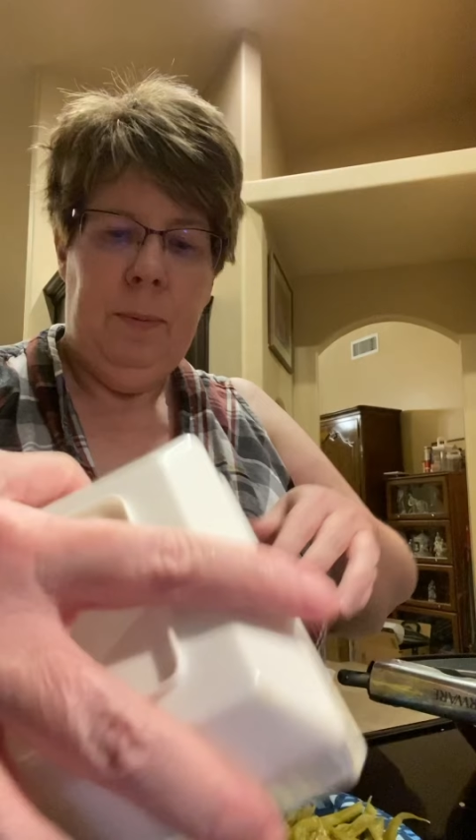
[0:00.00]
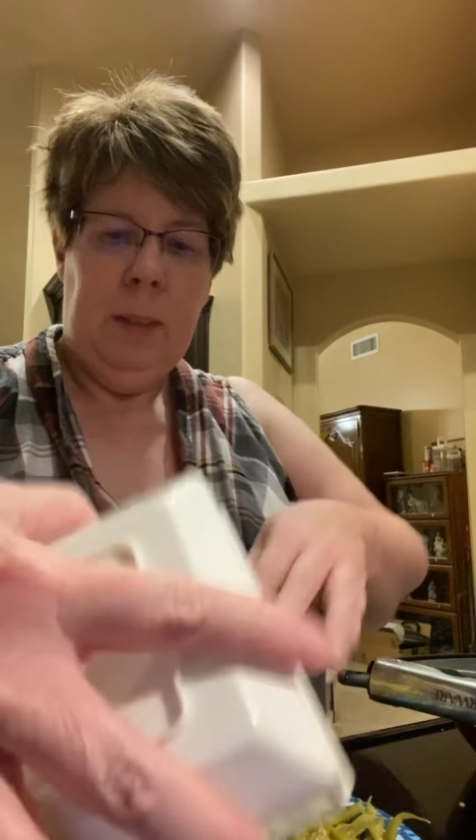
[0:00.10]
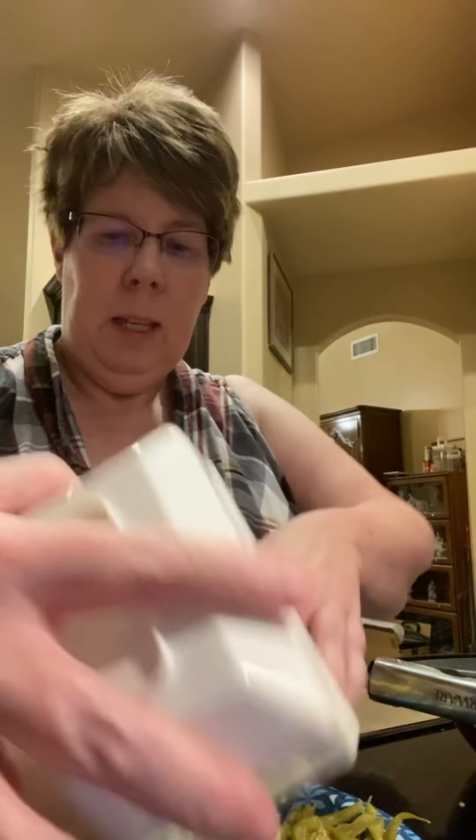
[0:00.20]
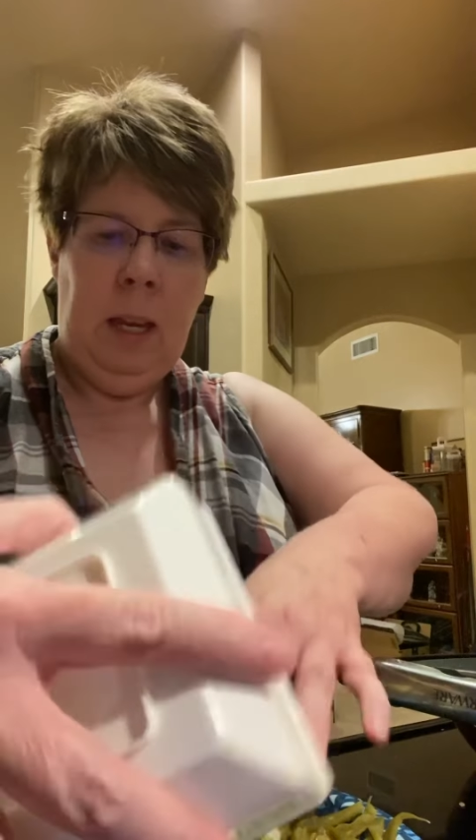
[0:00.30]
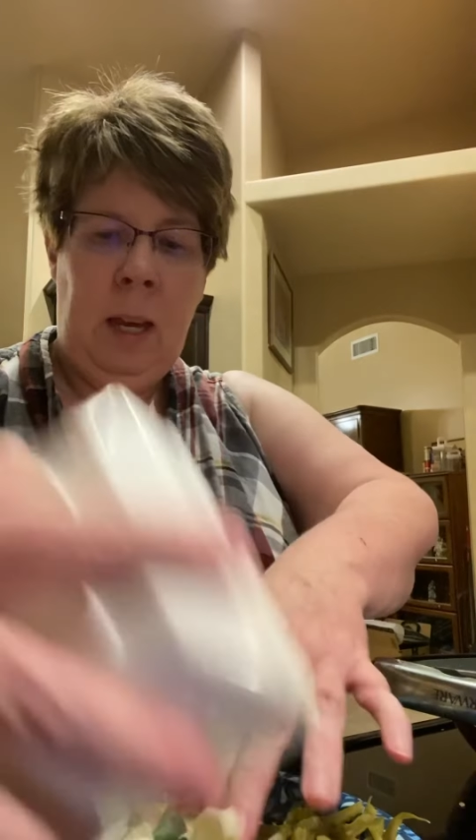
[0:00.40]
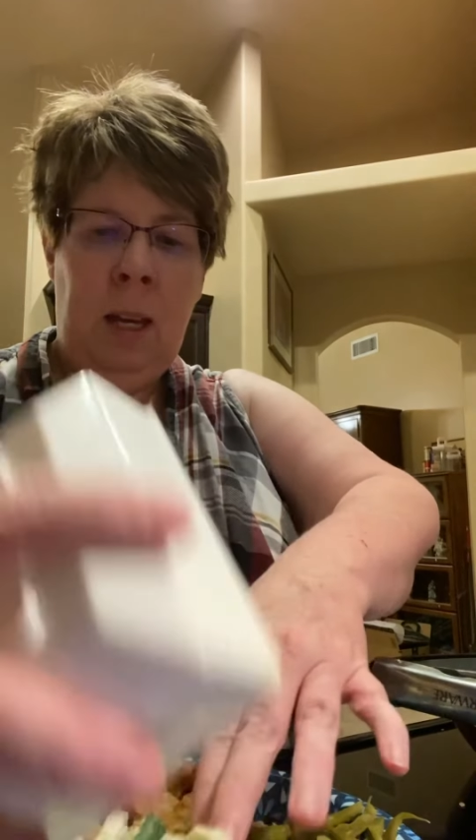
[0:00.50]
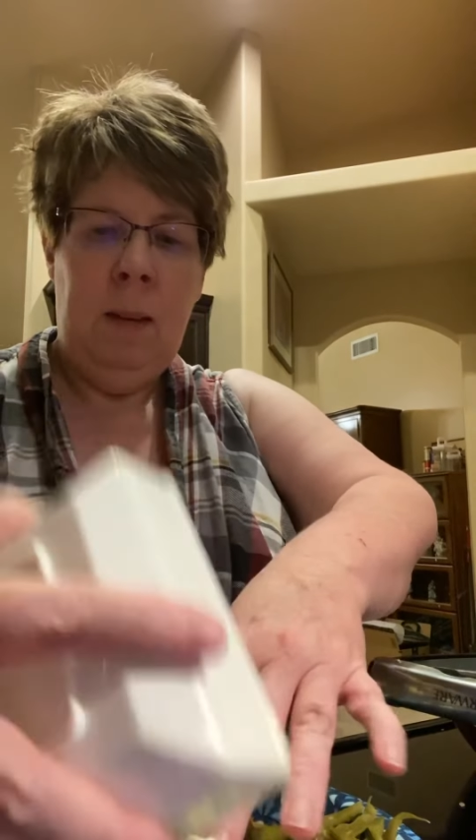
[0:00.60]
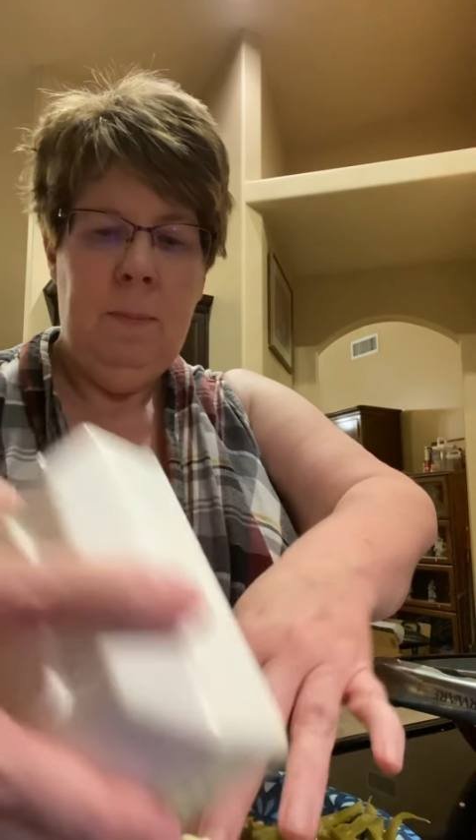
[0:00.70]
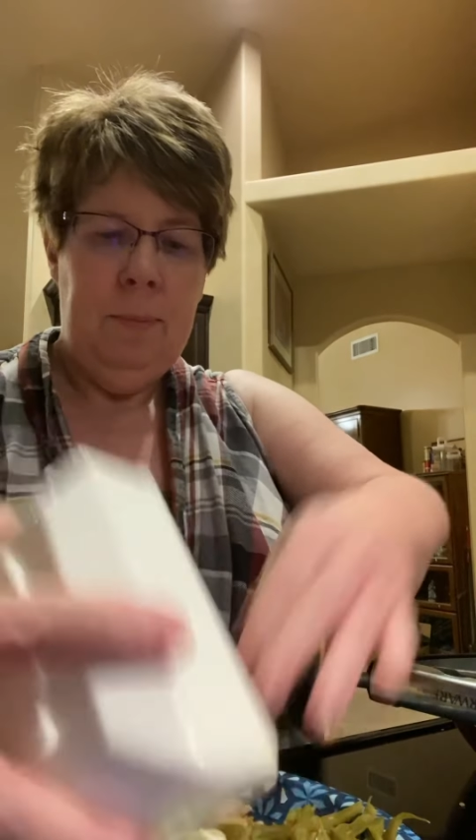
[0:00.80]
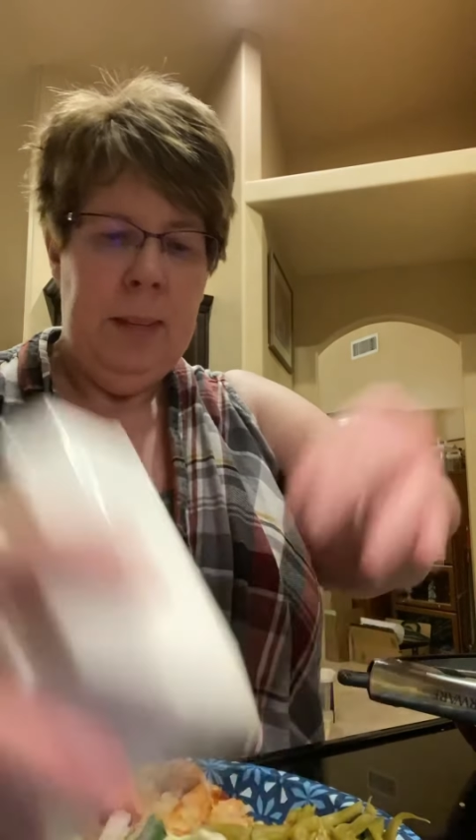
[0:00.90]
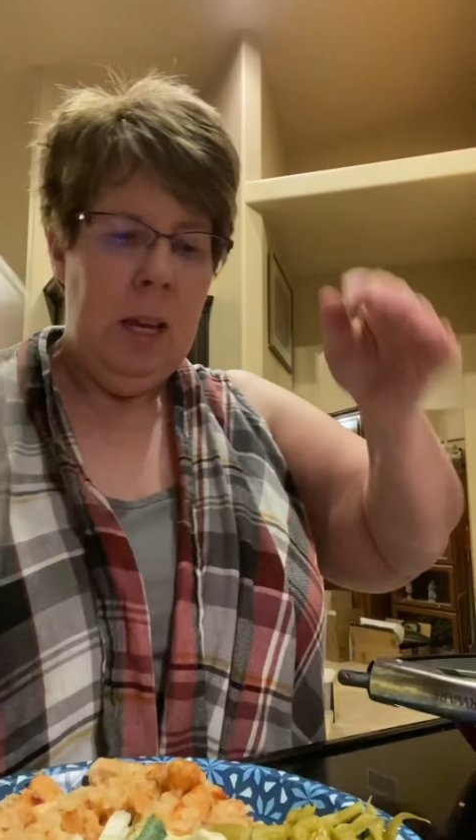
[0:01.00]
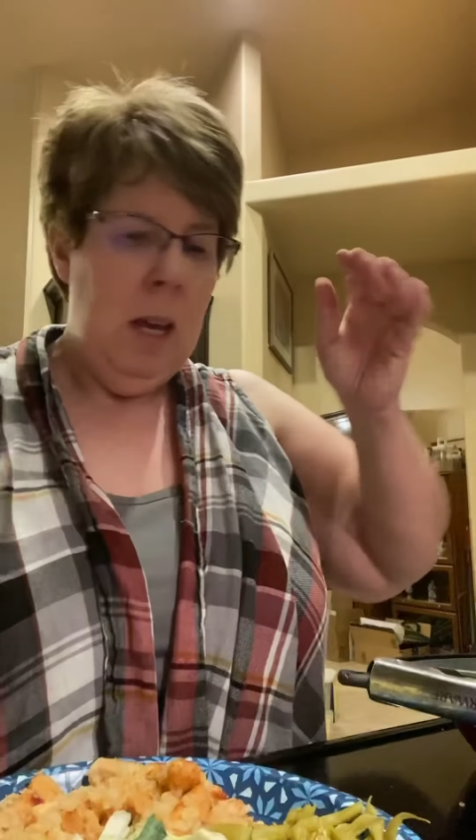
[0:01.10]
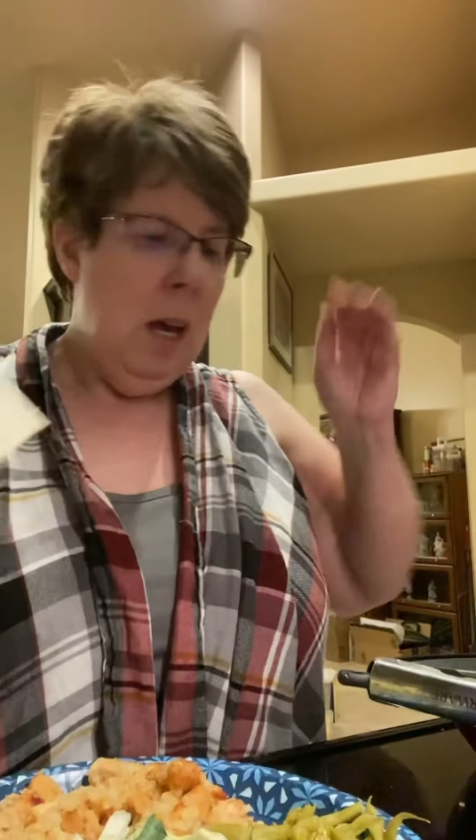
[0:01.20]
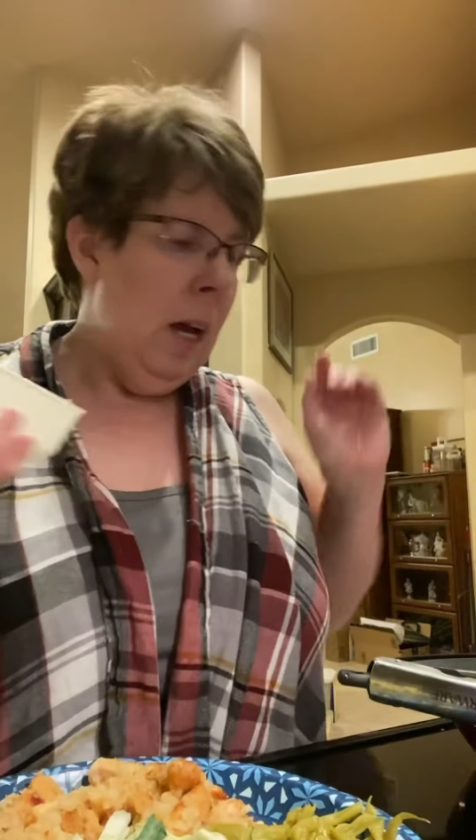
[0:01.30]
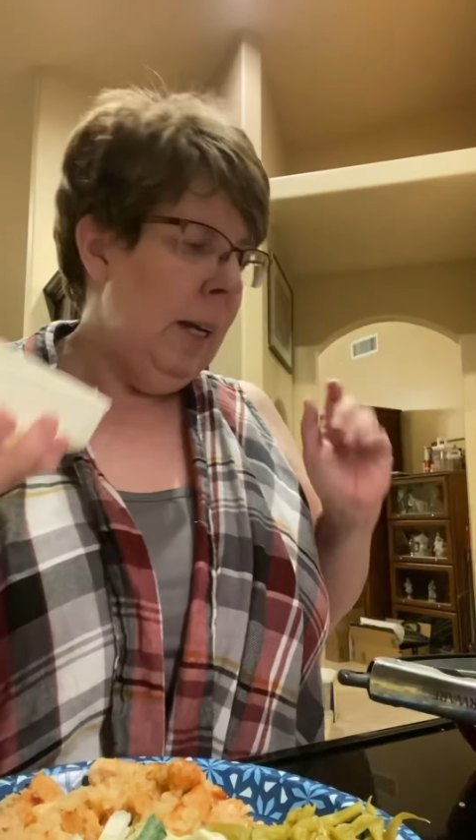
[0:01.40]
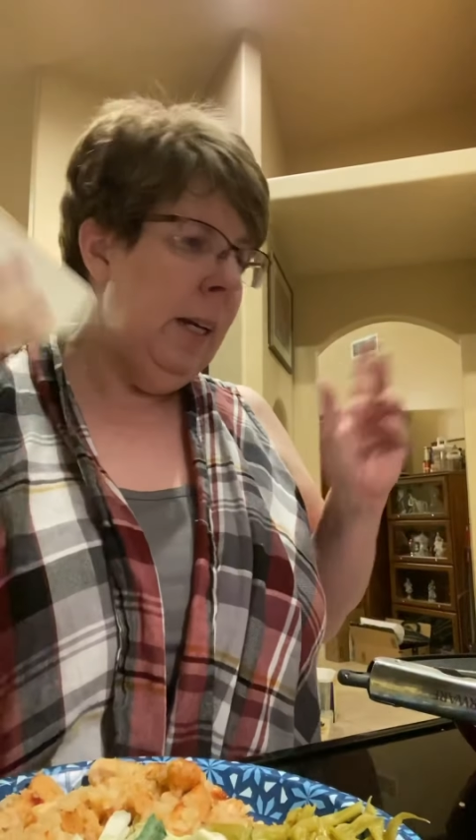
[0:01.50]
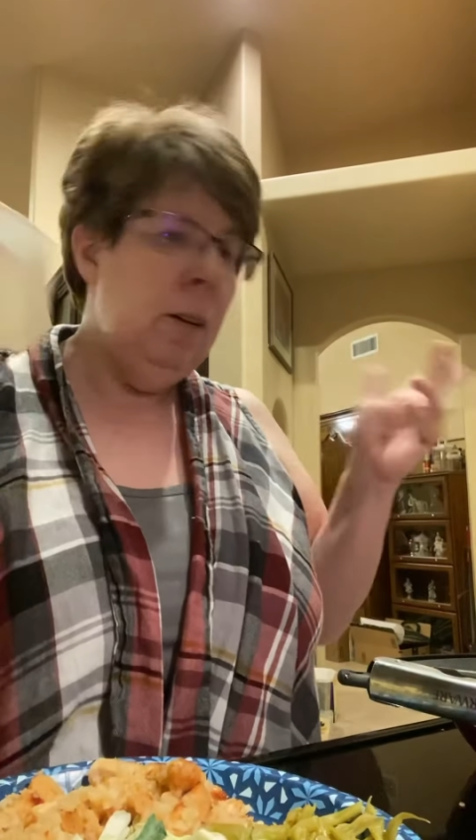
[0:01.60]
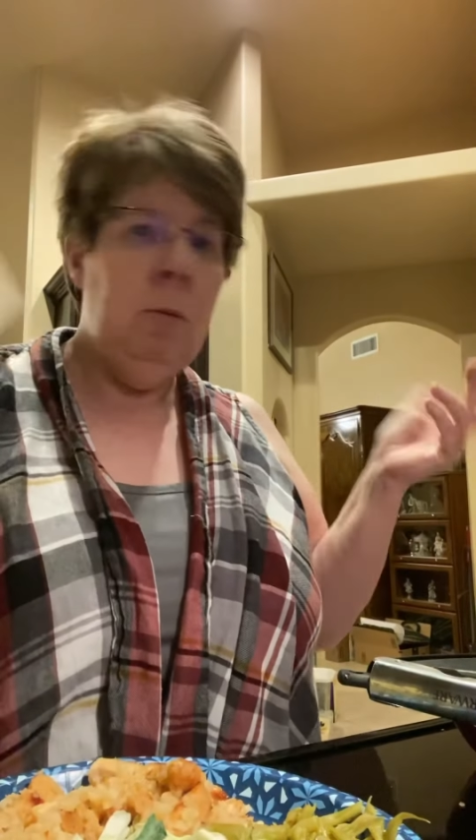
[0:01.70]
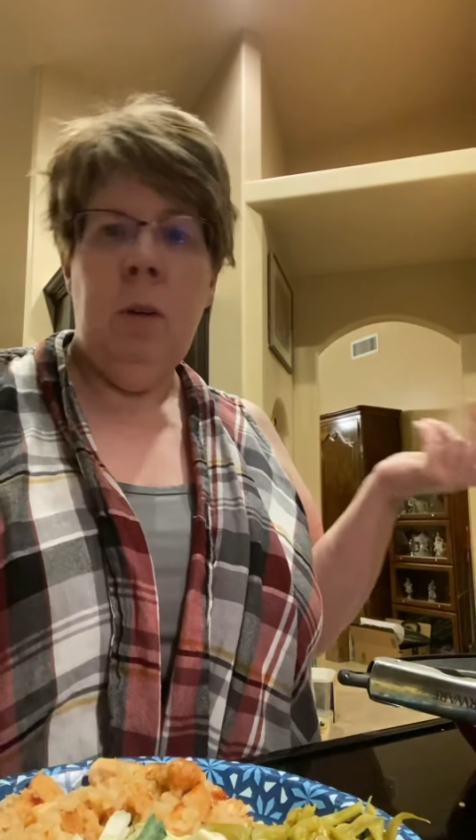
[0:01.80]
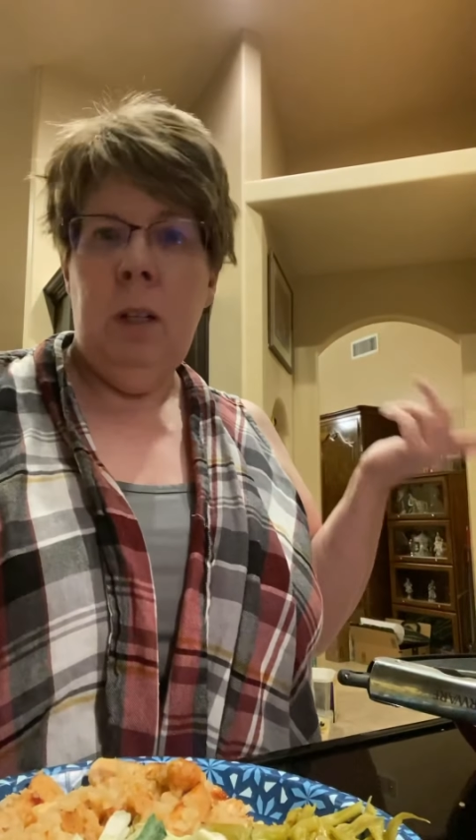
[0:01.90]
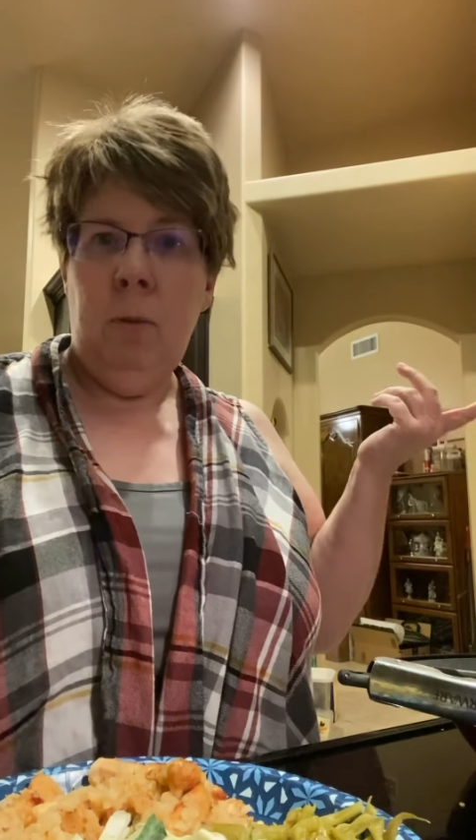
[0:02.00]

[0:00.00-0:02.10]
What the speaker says: Okay, I get 1